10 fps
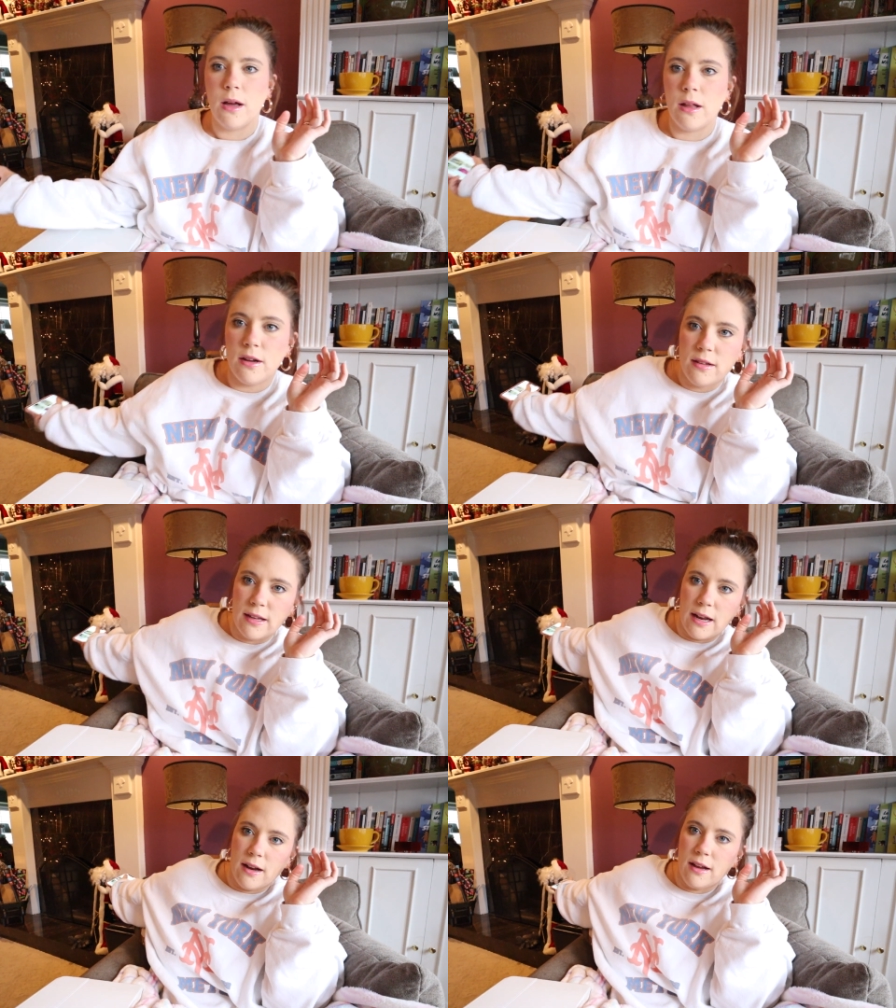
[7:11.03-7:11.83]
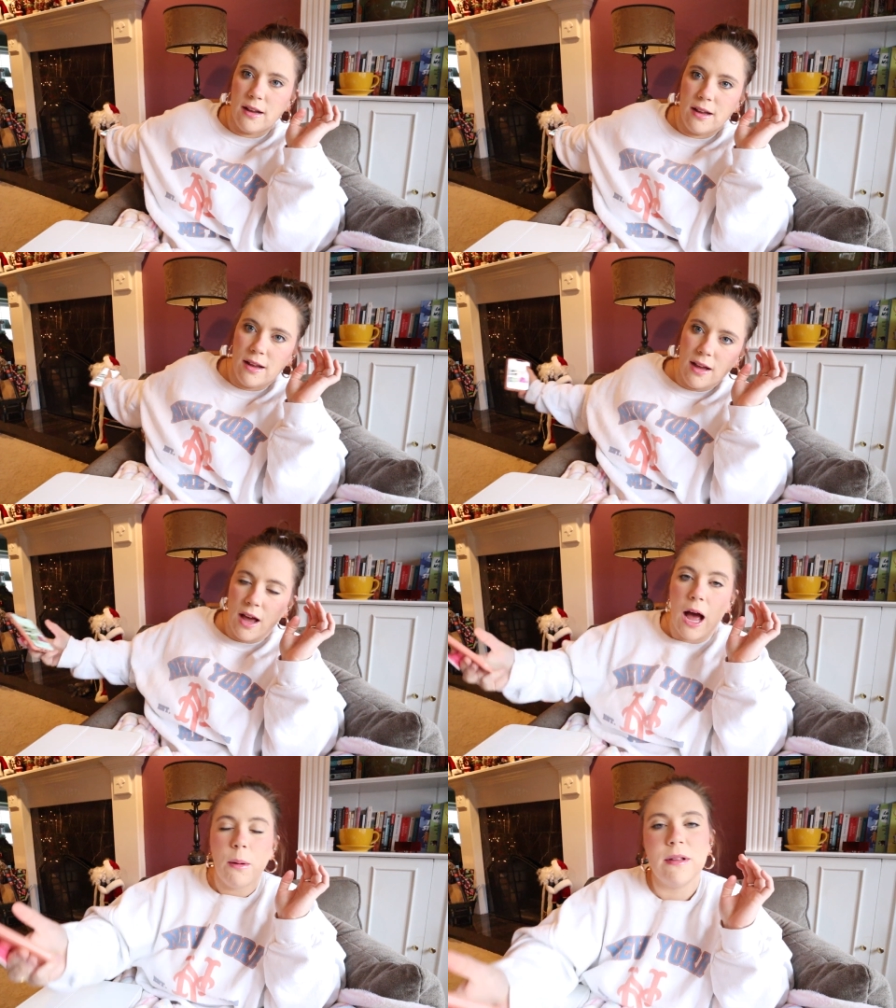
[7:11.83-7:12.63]
oh, there's Santa.
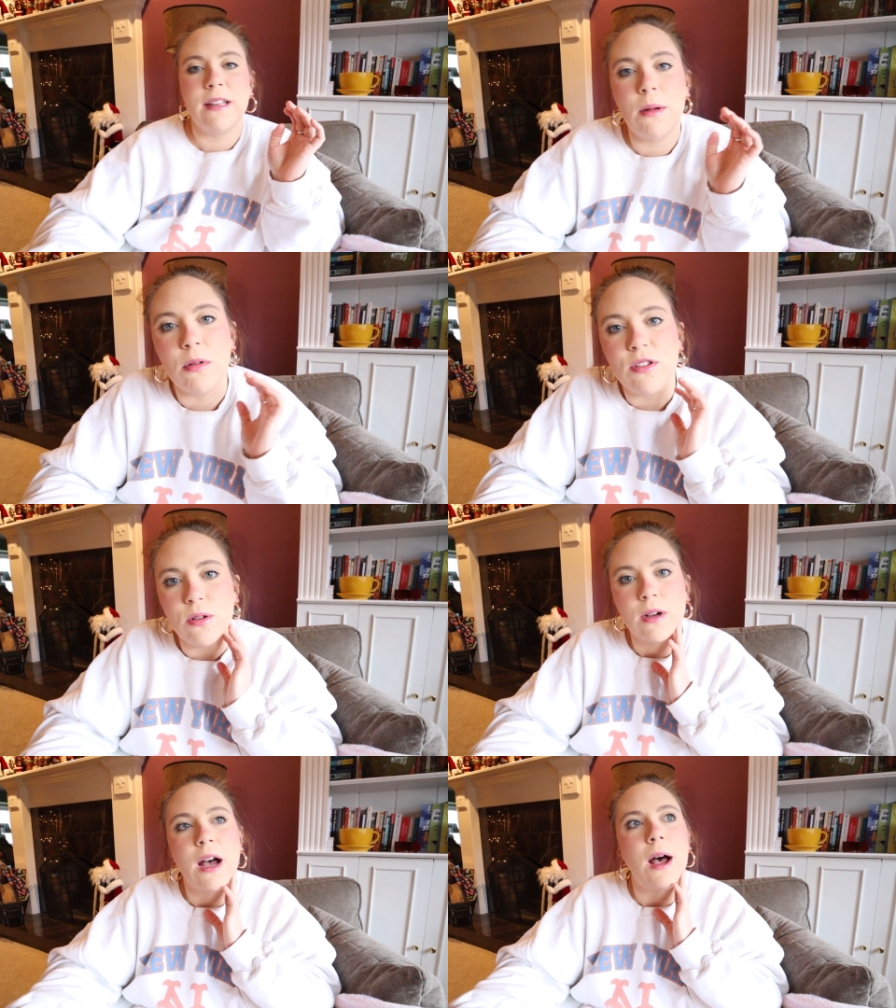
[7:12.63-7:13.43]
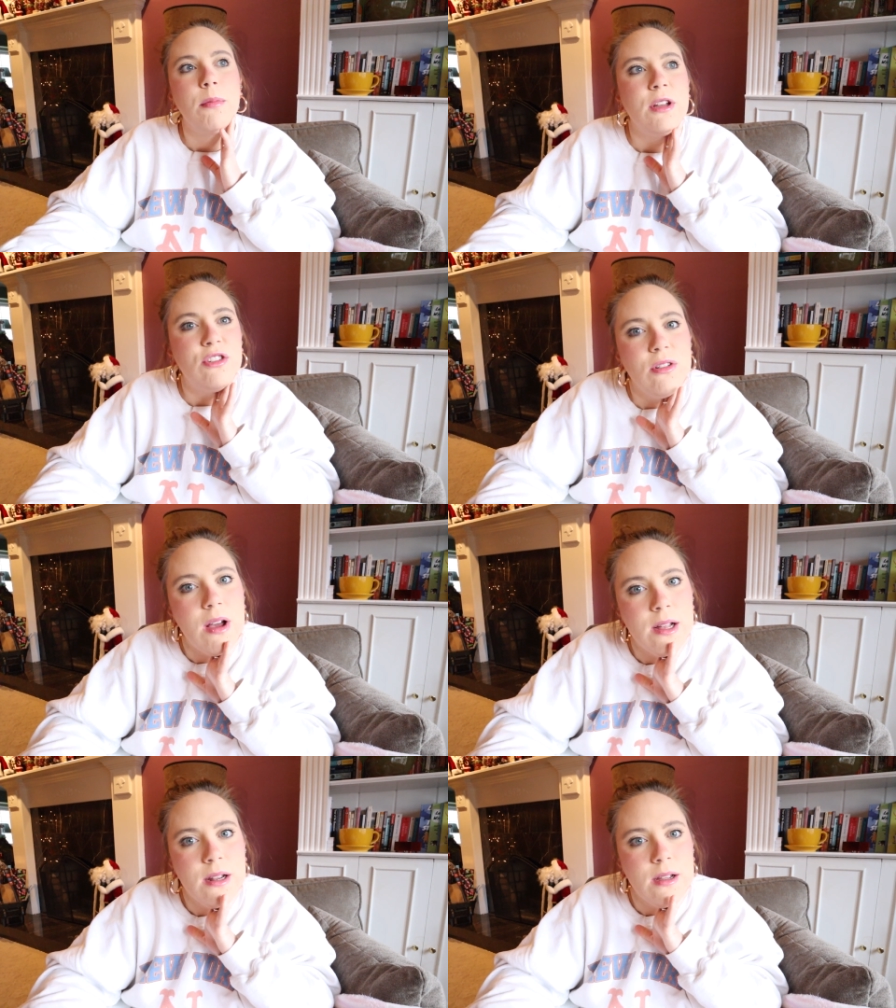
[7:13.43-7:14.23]
I wasn't able to accomplish a
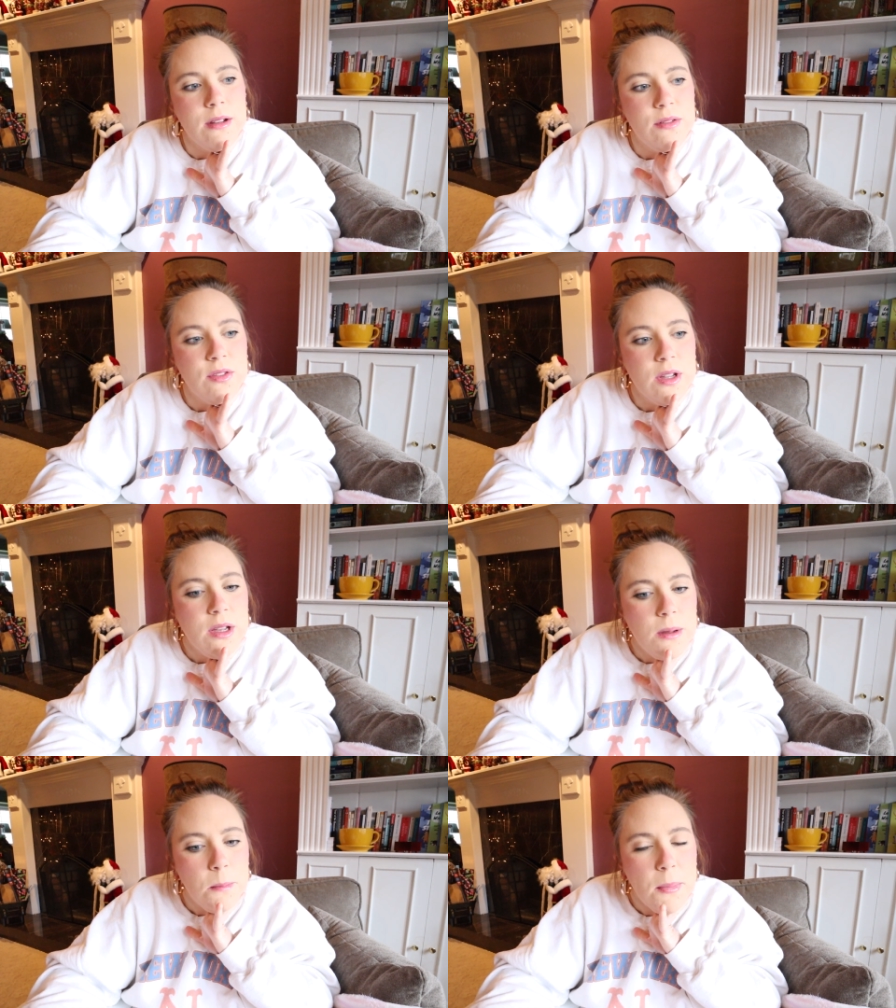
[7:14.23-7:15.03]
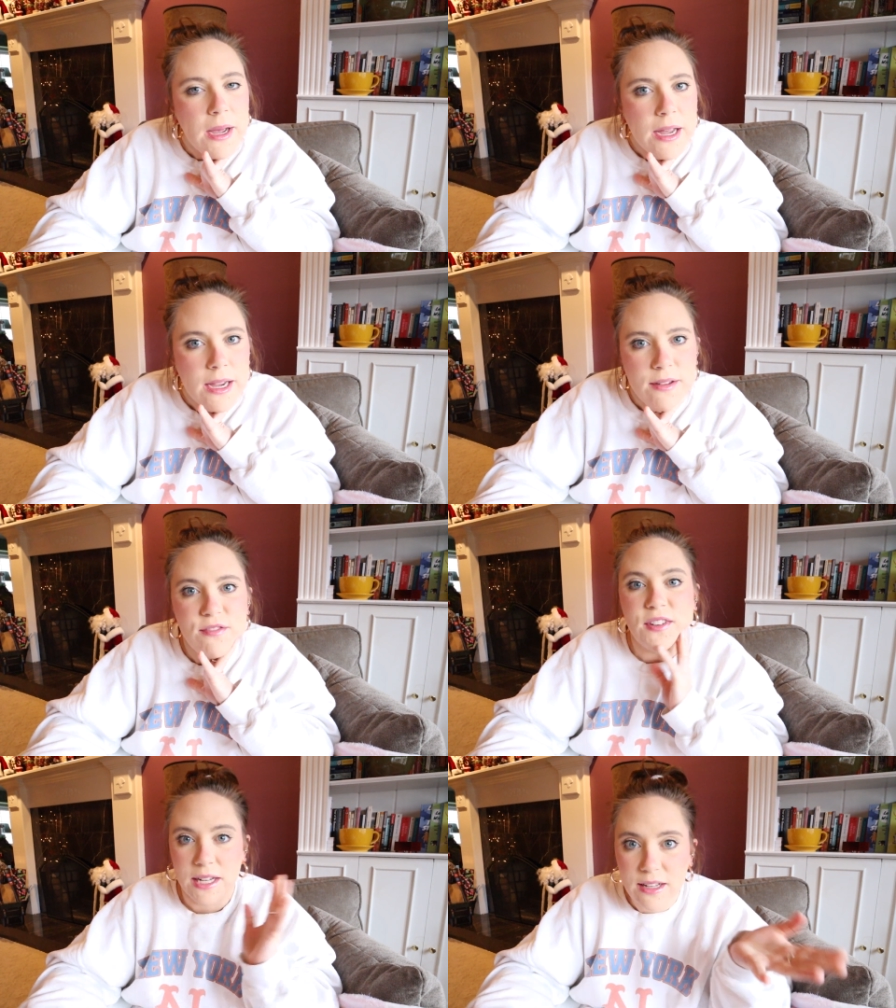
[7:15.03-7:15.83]
lot of my
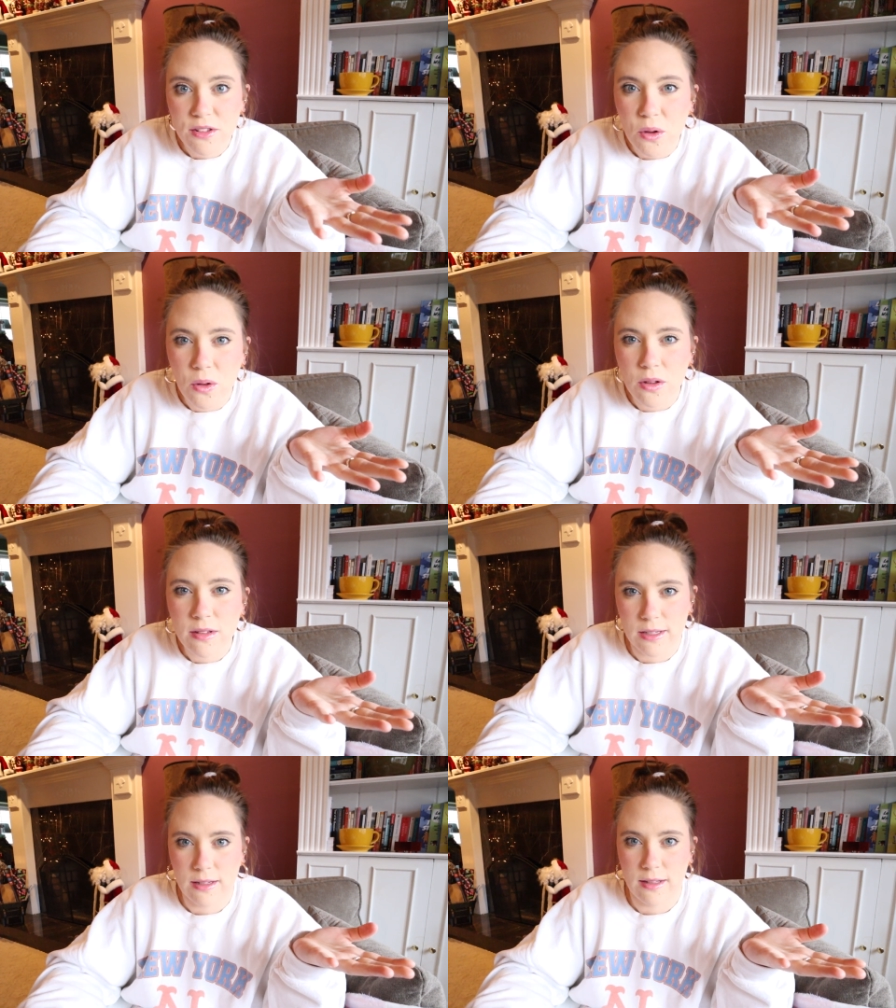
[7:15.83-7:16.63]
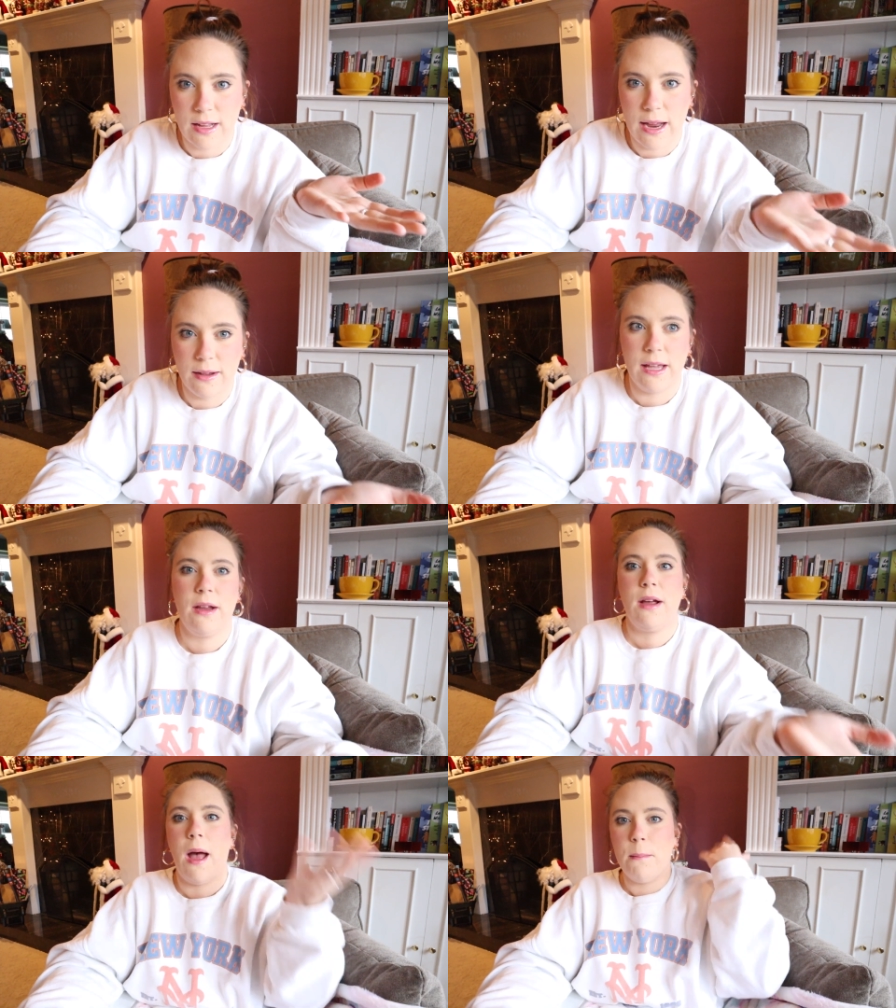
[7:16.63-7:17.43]
fitness goals because I
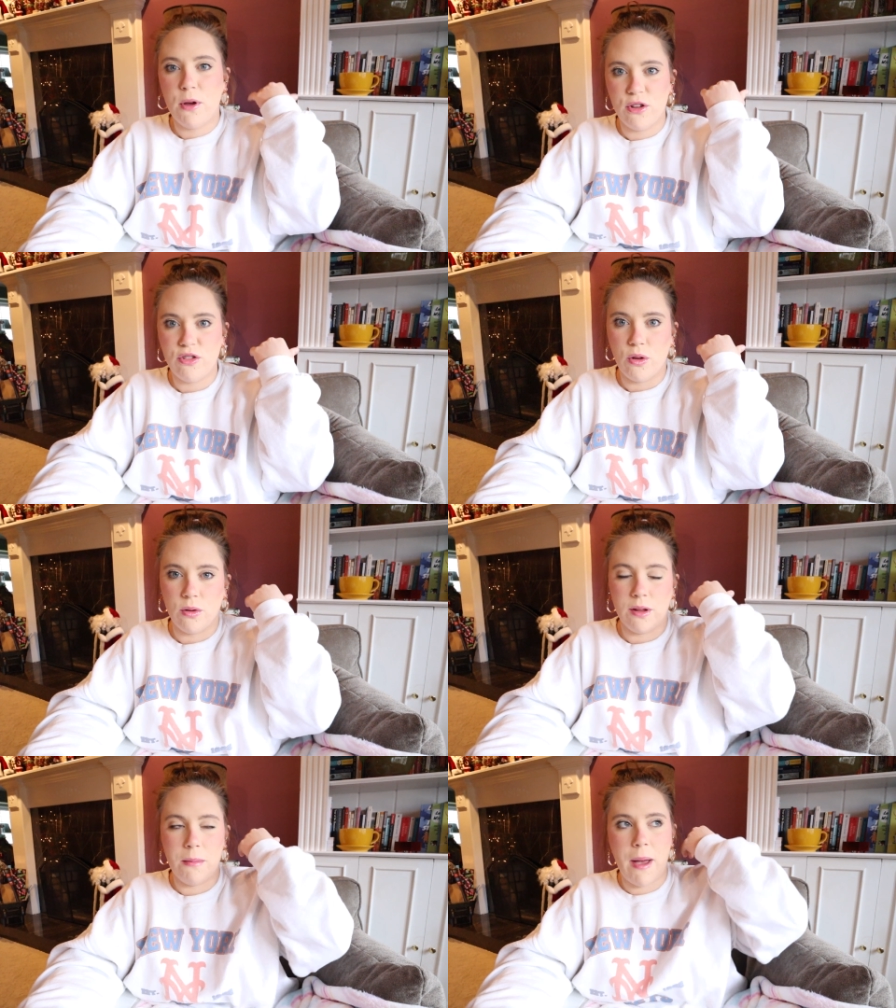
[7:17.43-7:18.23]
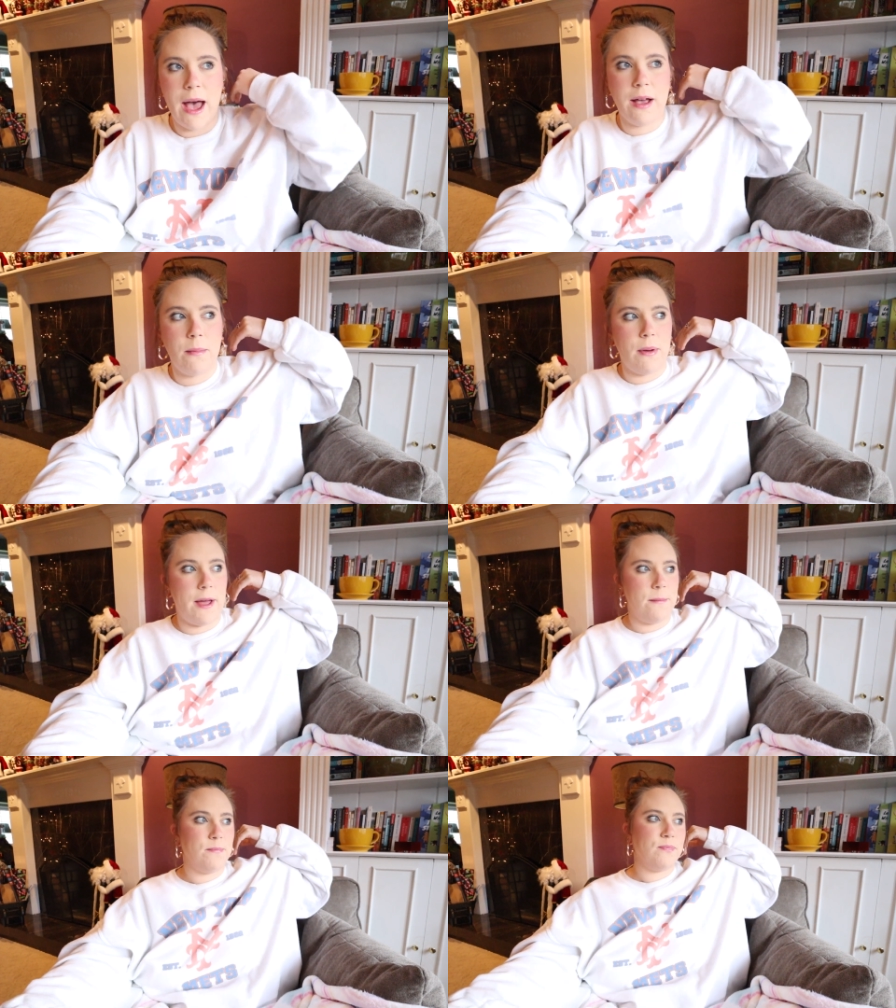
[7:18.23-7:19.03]
like got pushed totally back,
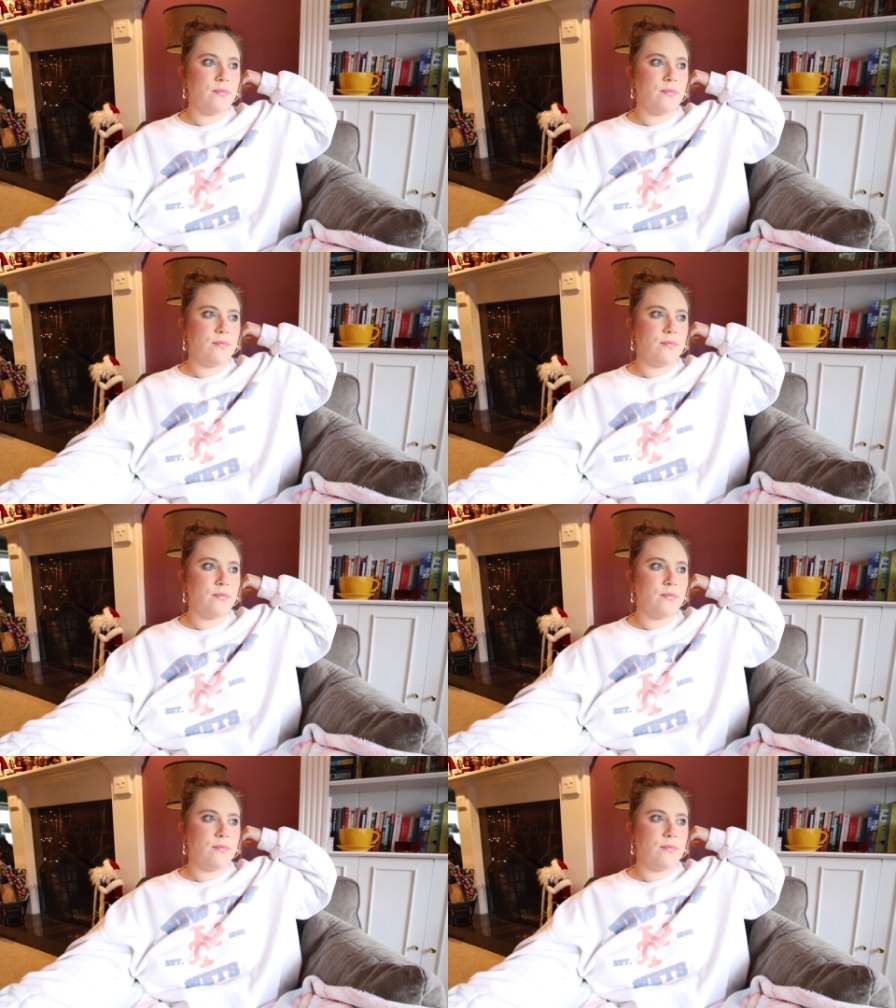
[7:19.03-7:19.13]
but